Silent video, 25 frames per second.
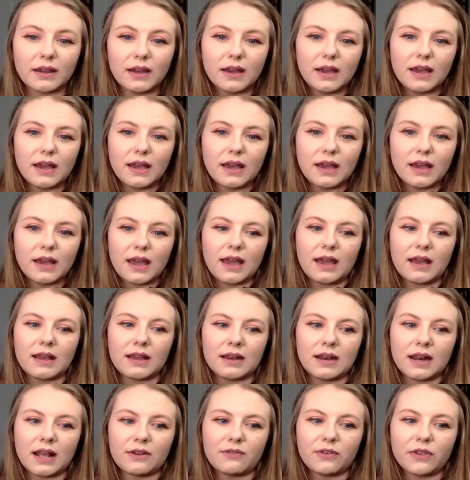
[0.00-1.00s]
And I
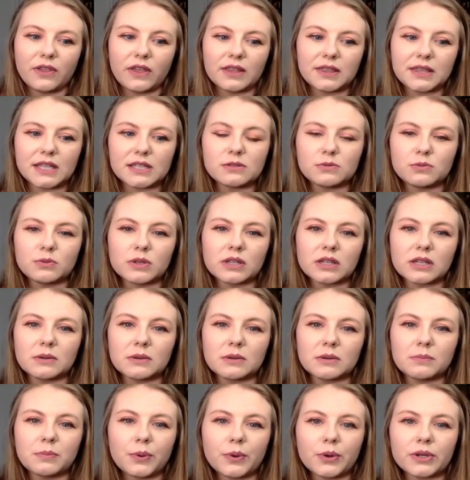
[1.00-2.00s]
feel like that's really
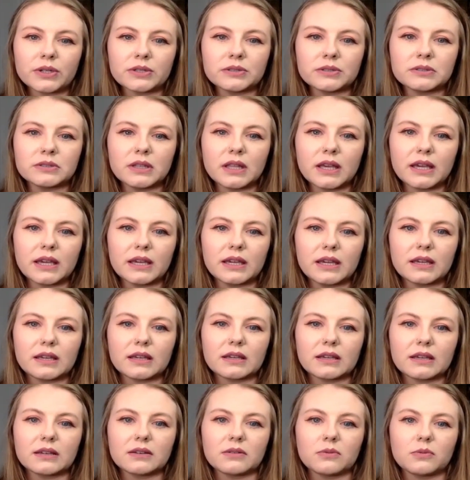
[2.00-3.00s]
important. Like
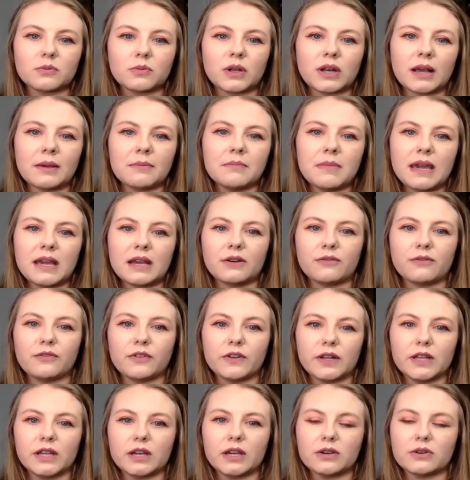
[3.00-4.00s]
when I make
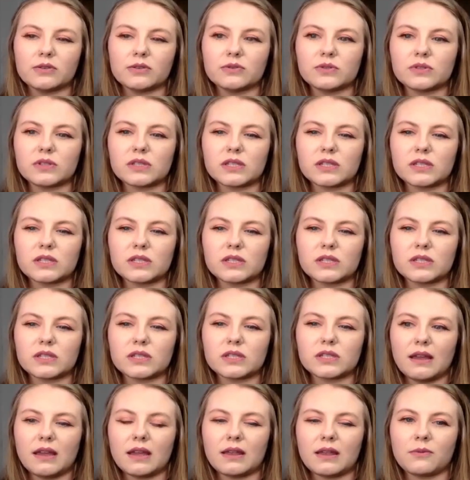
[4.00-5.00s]
videos
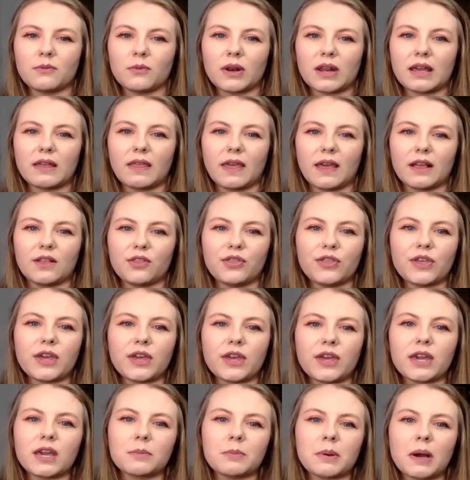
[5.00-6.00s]
and when I like think
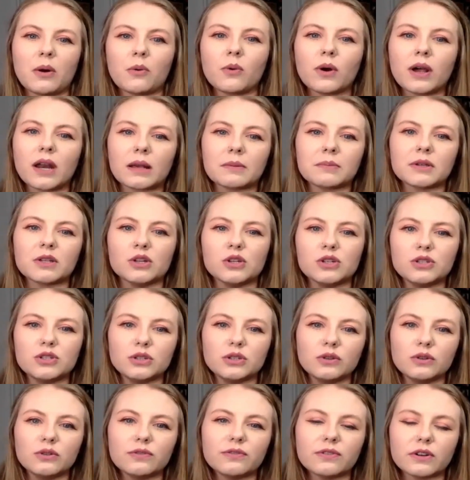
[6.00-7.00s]
about what I'm going to do
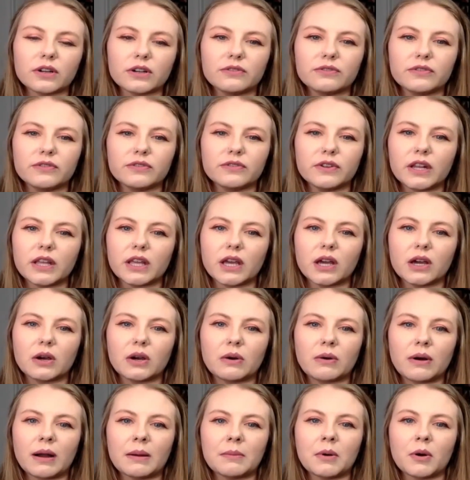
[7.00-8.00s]
for a video,
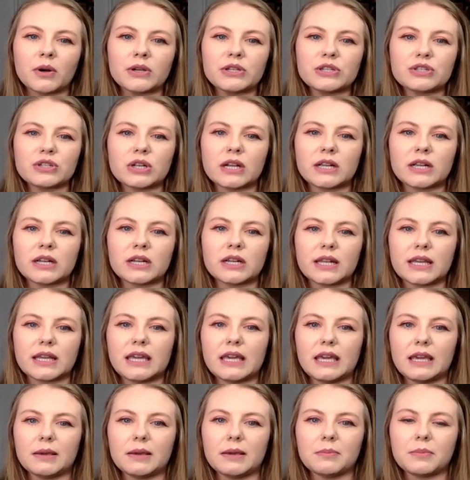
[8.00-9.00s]
I'm always trying to
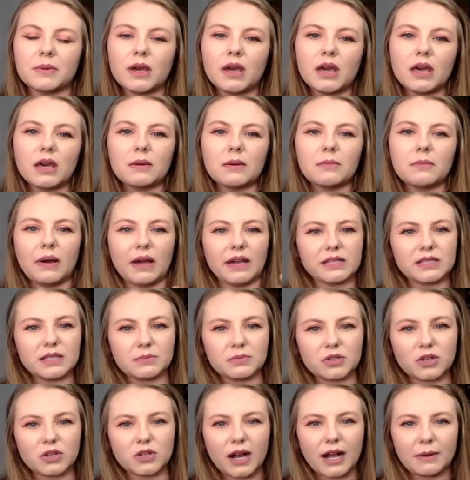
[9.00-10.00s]
keep my
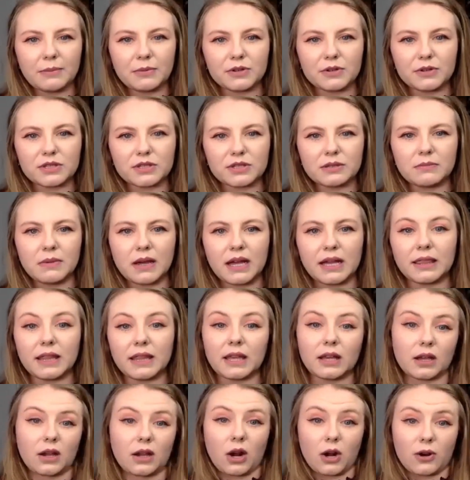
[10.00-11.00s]
subscribers in mind. Like,
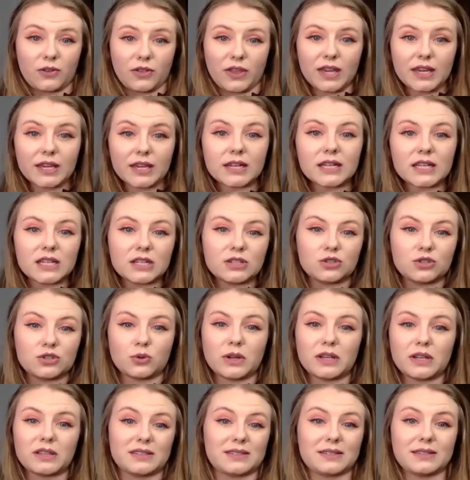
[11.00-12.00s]
are they going to
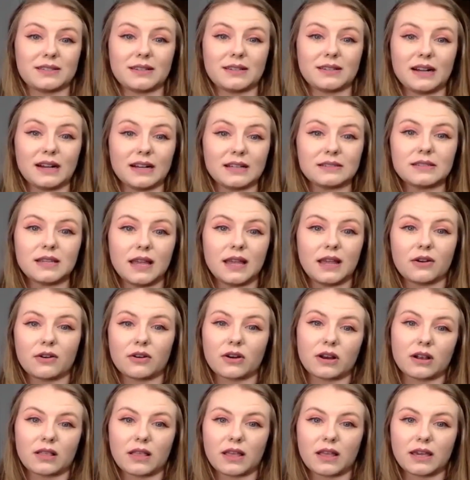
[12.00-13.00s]
enjoy this content
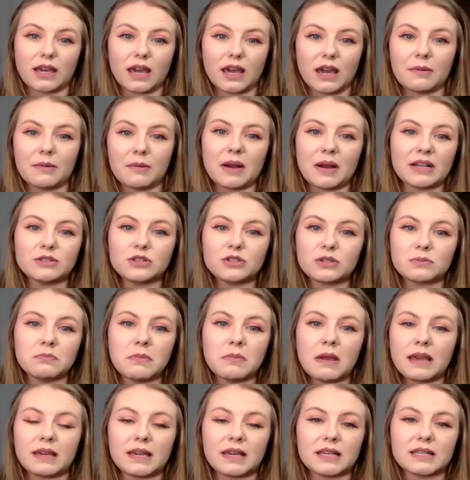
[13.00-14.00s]
or like, am I just
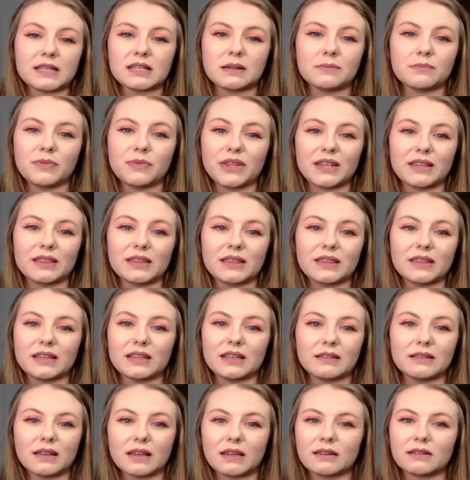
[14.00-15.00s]
making something that
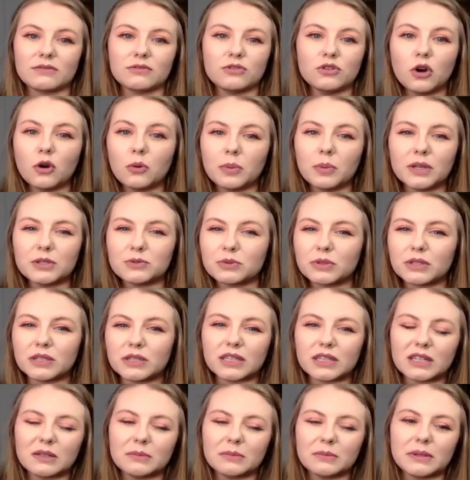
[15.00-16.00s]
like nobody's really
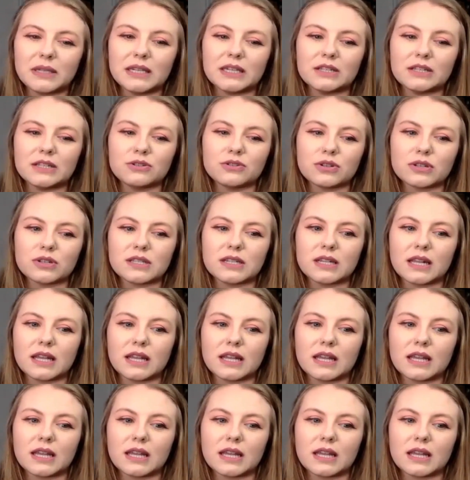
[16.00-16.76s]
going to be interested in?